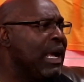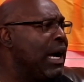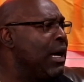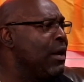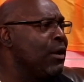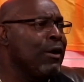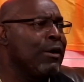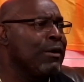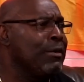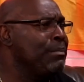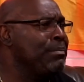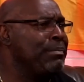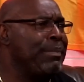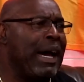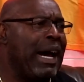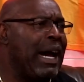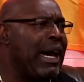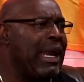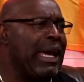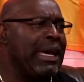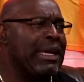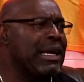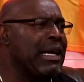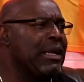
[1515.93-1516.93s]
I
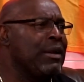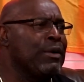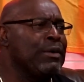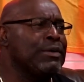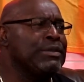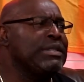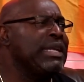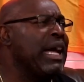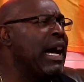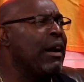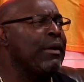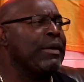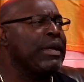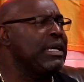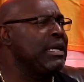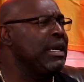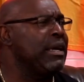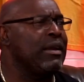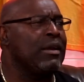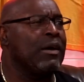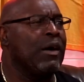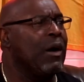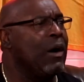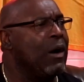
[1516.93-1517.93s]
don't doubt it
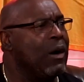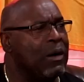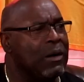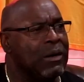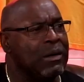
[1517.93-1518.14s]
at all.